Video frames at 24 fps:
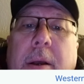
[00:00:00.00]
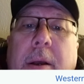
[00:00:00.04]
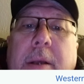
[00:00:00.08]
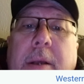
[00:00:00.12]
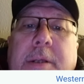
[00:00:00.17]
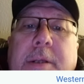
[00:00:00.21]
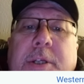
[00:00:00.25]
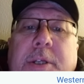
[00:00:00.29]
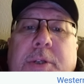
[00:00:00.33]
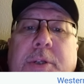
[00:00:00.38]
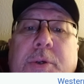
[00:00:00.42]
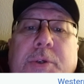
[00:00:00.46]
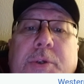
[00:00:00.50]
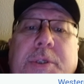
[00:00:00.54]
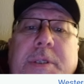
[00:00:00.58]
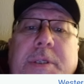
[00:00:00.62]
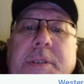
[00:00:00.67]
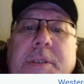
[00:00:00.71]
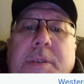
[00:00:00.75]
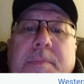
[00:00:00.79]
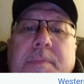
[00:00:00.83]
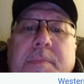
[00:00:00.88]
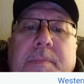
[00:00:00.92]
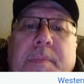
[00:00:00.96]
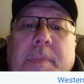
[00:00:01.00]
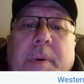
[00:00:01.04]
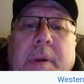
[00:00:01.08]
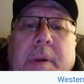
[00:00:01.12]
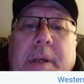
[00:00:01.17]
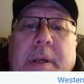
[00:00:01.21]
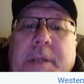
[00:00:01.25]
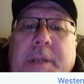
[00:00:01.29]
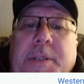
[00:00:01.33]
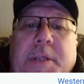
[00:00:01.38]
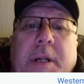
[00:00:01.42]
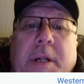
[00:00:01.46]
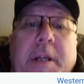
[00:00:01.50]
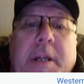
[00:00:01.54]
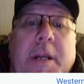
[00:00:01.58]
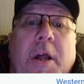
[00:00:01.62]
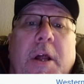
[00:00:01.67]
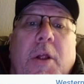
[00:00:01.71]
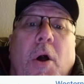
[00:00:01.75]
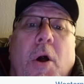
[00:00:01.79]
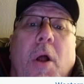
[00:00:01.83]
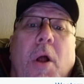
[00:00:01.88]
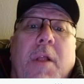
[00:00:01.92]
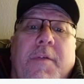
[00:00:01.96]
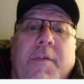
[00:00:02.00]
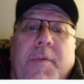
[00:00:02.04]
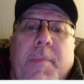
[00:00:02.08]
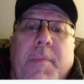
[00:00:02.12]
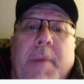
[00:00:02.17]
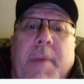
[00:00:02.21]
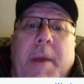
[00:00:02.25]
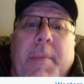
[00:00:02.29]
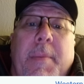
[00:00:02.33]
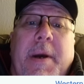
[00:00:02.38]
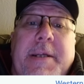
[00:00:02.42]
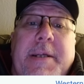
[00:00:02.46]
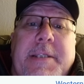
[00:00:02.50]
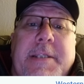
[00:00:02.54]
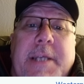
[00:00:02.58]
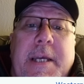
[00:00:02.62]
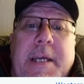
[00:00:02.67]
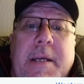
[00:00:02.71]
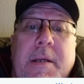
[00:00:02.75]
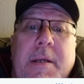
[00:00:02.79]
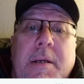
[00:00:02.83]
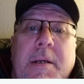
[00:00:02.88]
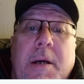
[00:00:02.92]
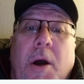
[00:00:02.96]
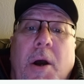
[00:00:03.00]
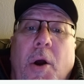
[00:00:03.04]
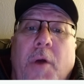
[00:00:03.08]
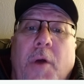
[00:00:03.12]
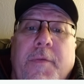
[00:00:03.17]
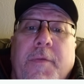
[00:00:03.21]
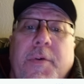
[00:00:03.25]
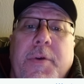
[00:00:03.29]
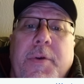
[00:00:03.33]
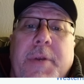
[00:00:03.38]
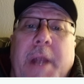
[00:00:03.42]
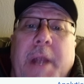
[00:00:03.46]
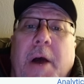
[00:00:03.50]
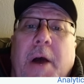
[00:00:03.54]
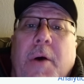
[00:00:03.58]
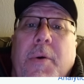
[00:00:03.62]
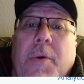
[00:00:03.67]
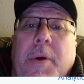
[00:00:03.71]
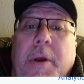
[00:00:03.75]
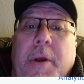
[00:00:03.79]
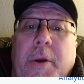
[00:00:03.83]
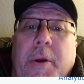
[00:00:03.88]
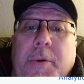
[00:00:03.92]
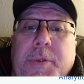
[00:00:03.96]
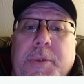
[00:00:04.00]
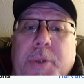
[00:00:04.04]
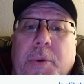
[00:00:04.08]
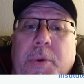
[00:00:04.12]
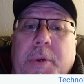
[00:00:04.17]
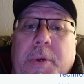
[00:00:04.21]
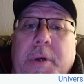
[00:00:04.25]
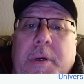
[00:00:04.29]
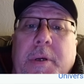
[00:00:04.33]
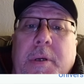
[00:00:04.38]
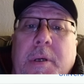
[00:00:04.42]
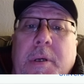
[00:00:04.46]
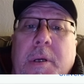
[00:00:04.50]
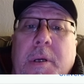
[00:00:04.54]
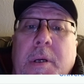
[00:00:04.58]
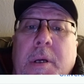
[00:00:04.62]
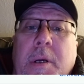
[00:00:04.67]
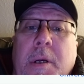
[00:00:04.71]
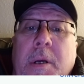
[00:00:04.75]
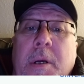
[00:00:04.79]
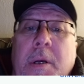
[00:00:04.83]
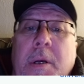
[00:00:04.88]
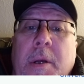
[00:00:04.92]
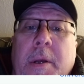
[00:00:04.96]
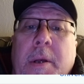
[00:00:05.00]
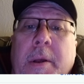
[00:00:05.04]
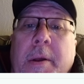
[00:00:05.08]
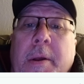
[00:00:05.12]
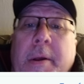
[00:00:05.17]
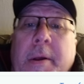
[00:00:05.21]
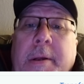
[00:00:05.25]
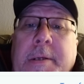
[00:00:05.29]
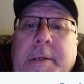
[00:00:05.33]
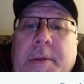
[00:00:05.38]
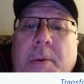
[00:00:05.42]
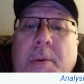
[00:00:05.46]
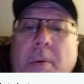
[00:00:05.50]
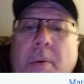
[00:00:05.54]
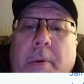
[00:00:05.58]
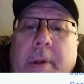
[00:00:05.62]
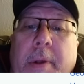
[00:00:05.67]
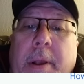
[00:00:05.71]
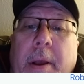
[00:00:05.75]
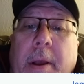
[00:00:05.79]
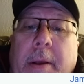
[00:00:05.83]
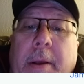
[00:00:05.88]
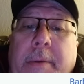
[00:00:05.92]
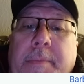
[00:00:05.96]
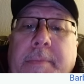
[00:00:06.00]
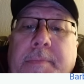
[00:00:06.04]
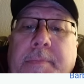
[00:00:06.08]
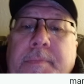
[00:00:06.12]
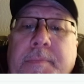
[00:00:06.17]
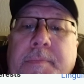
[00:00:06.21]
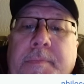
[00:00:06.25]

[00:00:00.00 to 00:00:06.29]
Institutions. He studied at all of them. MIT, Harvard, now Arizona. Okay.